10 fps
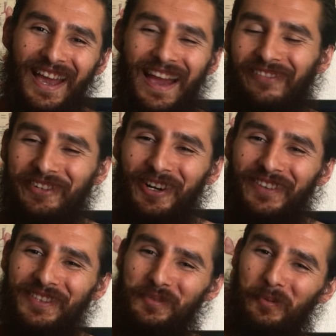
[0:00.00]
after
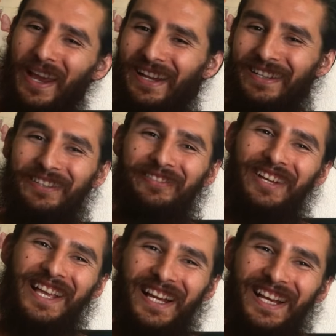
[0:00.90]
all this rant of
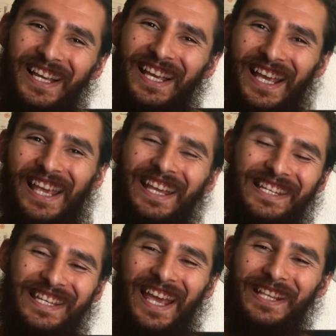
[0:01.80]

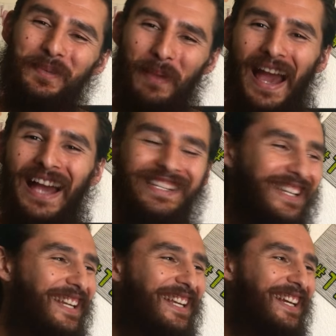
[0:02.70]
intense
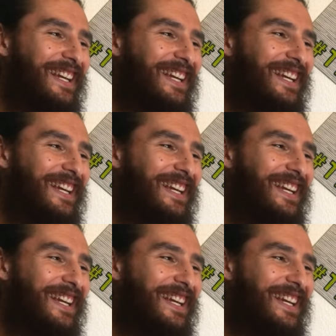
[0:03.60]
passion.